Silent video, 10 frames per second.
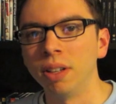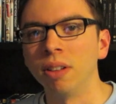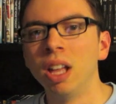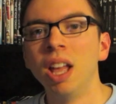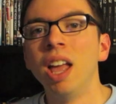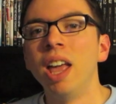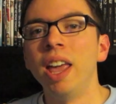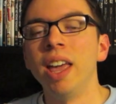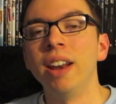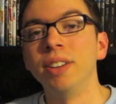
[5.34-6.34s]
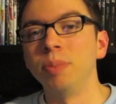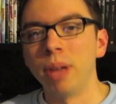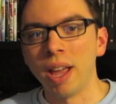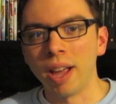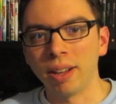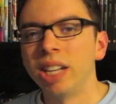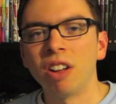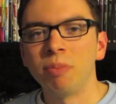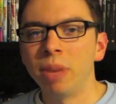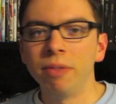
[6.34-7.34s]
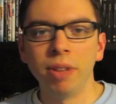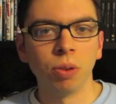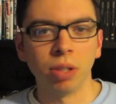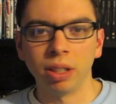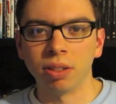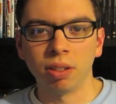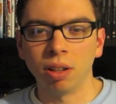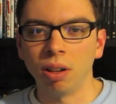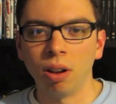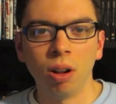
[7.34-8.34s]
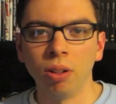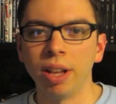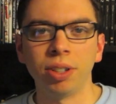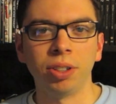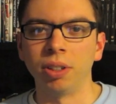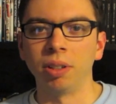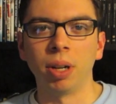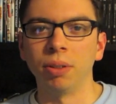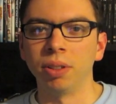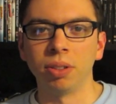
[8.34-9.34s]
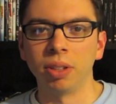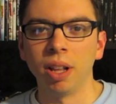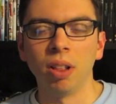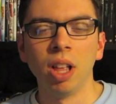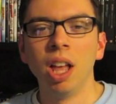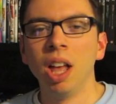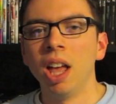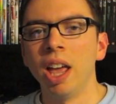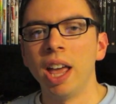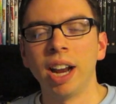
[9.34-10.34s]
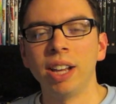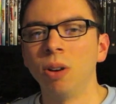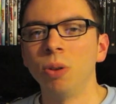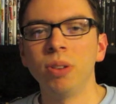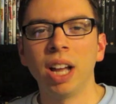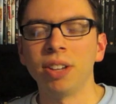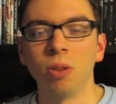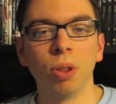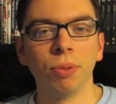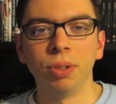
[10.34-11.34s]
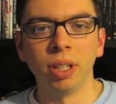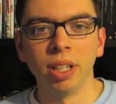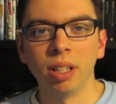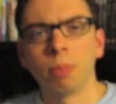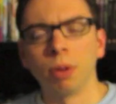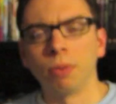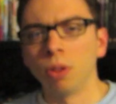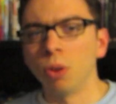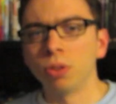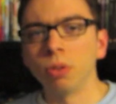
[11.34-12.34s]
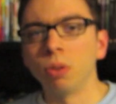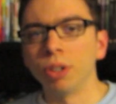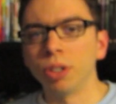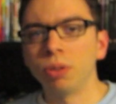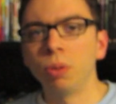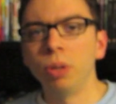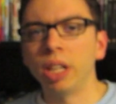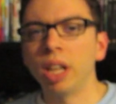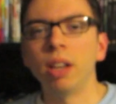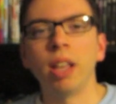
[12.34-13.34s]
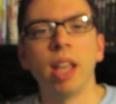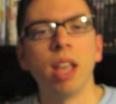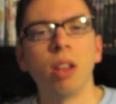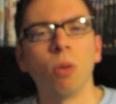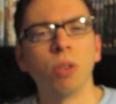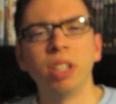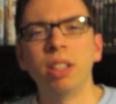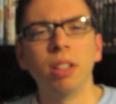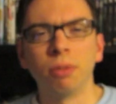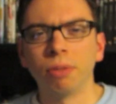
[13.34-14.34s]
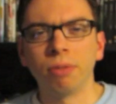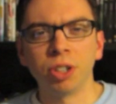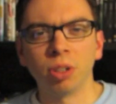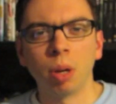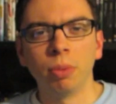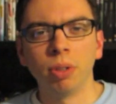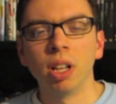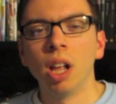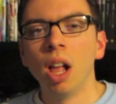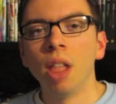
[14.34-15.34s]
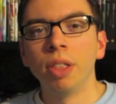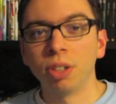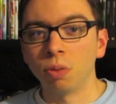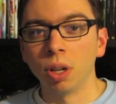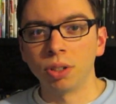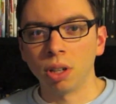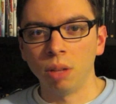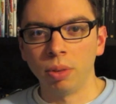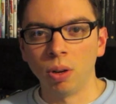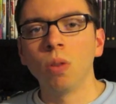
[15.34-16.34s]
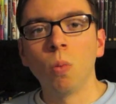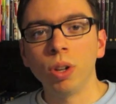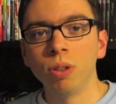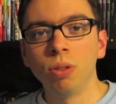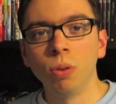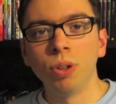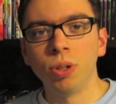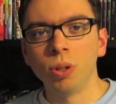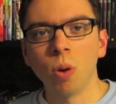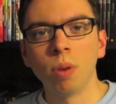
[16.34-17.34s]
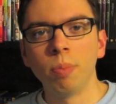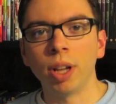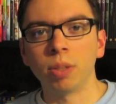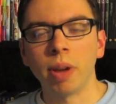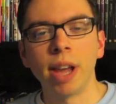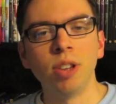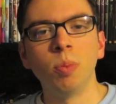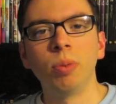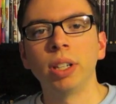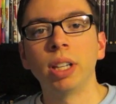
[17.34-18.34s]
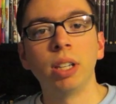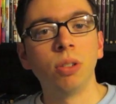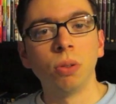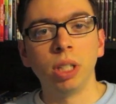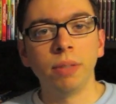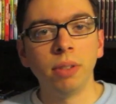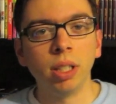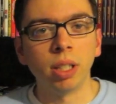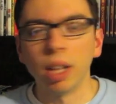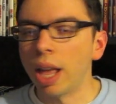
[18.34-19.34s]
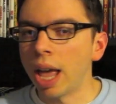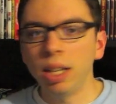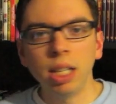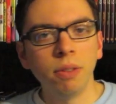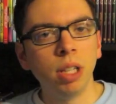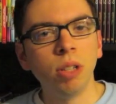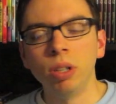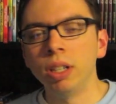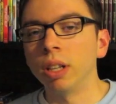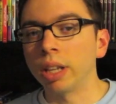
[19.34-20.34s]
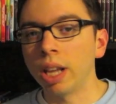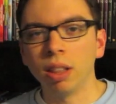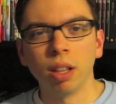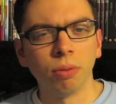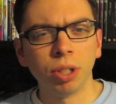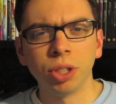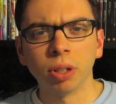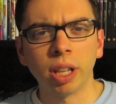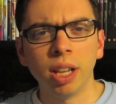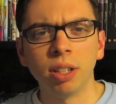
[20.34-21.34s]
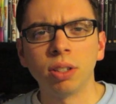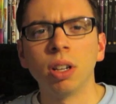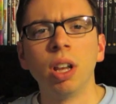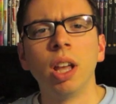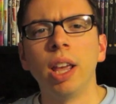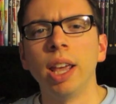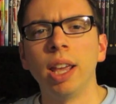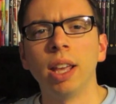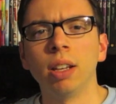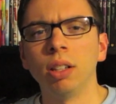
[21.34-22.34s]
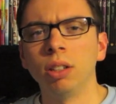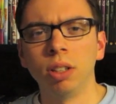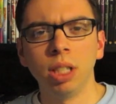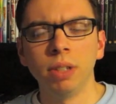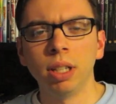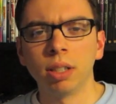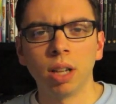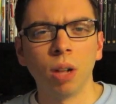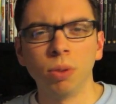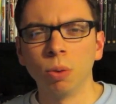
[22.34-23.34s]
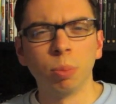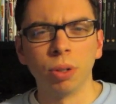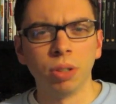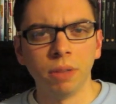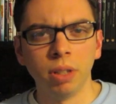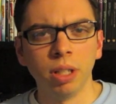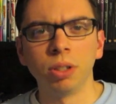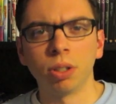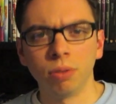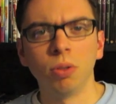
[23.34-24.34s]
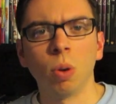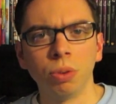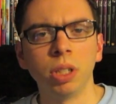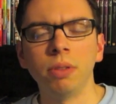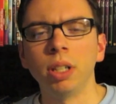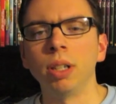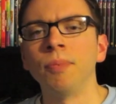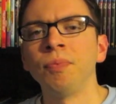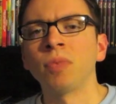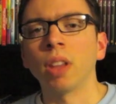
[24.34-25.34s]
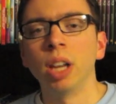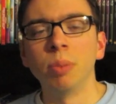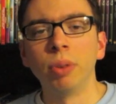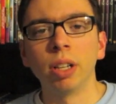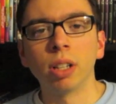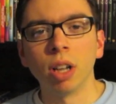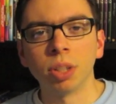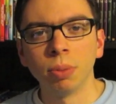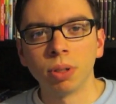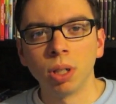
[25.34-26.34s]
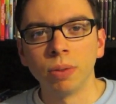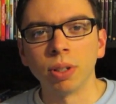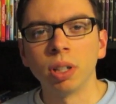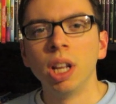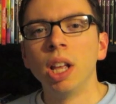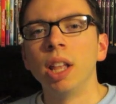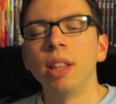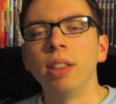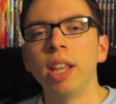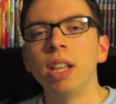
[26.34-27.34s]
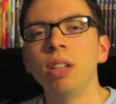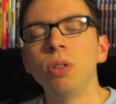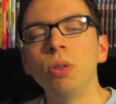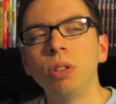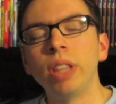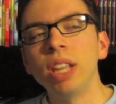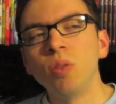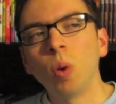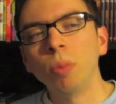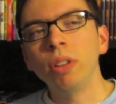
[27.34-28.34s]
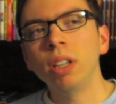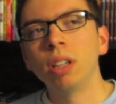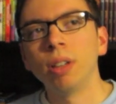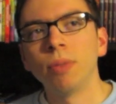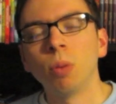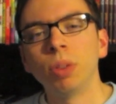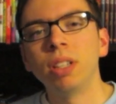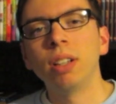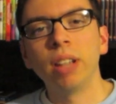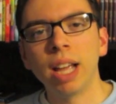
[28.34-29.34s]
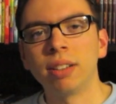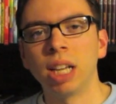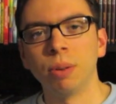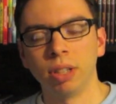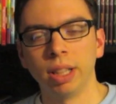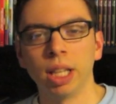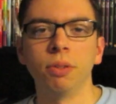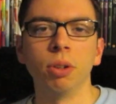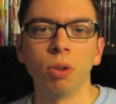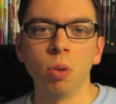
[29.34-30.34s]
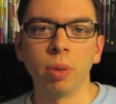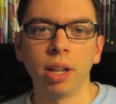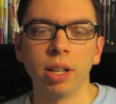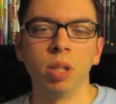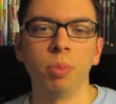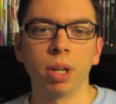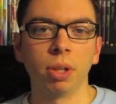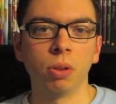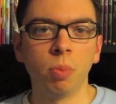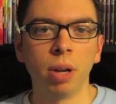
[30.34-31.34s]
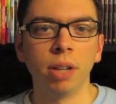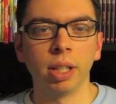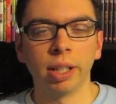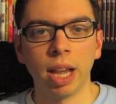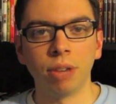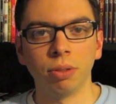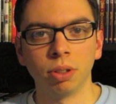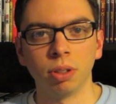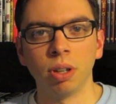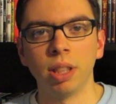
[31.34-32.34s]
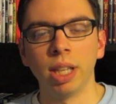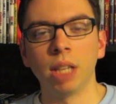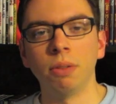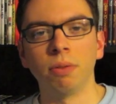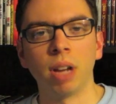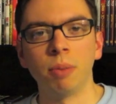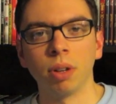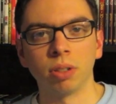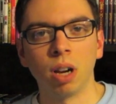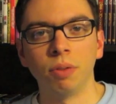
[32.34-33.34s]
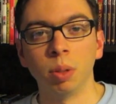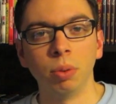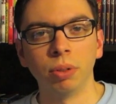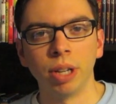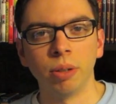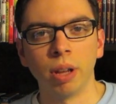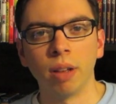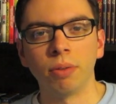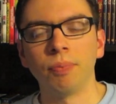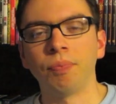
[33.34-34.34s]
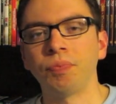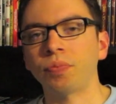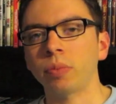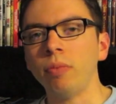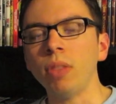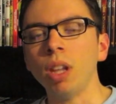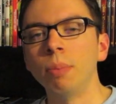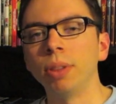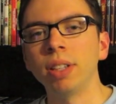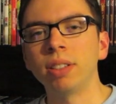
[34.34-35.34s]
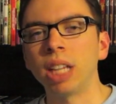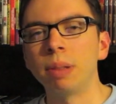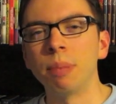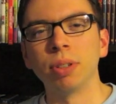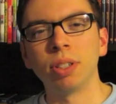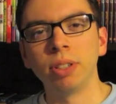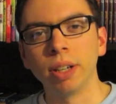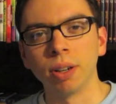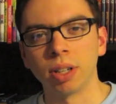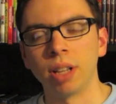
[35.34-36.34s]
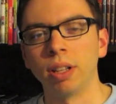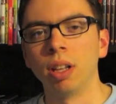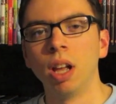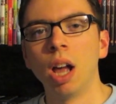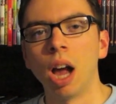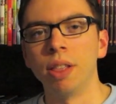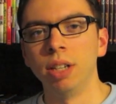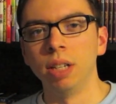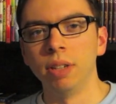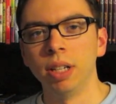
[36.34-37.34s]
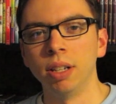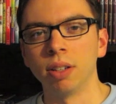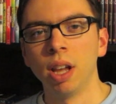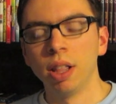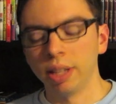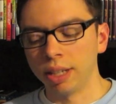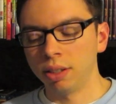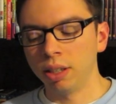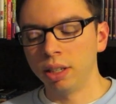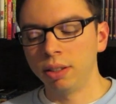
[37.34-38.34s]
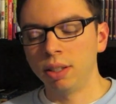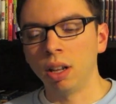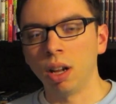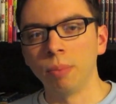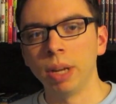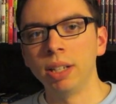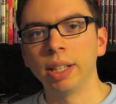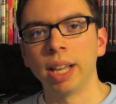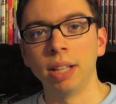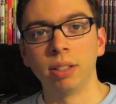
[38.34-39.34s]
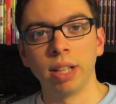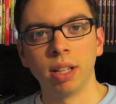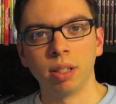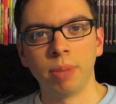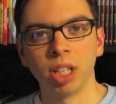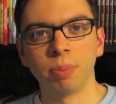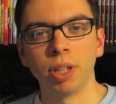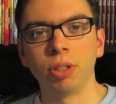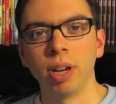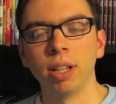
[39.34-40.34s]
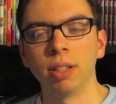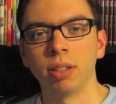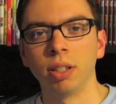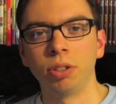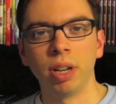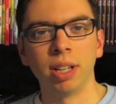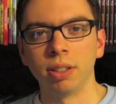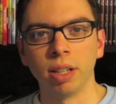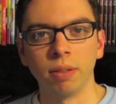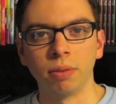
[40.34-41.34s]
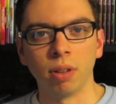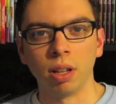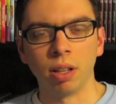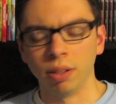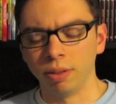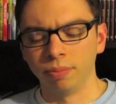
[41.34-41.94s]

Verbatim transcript: deal and it is back. Now I've made videos like this all last year about this sale and I know you guys know the routine but for those of you who are just tuning in and or need to refresh their memory this is what it's all about. What you do is you go to Best Buy and you bring in your DVD. Any DVD you need the, the original case and the DVD itself, no burned DVDs, just a normal DVD and you bring in the customer service. They, you, they normally what they did last time was that they give you a coupon and you bring up the coupon to the cash register and they give you five bucks off the Blu-ray you have. But this time they put stickers on the on the DVDs that um, indicates that it's a Best Buy trade and trade and save uh,